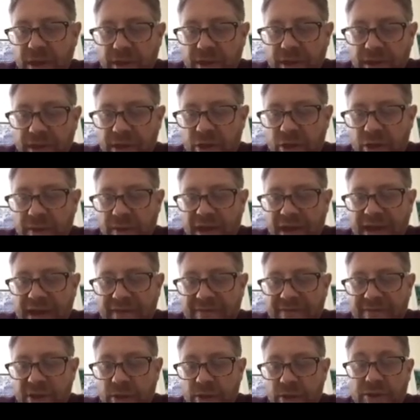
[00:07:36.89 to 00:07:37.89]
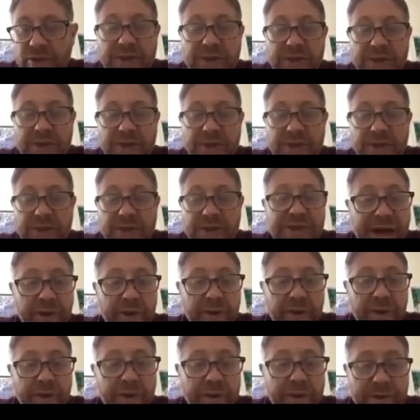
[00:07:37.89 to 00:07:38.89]
then you may have to use a
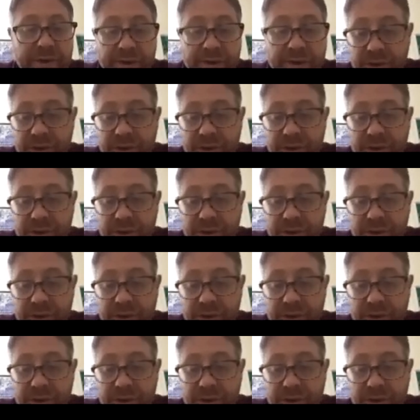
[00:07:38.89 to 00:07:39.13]
Doppler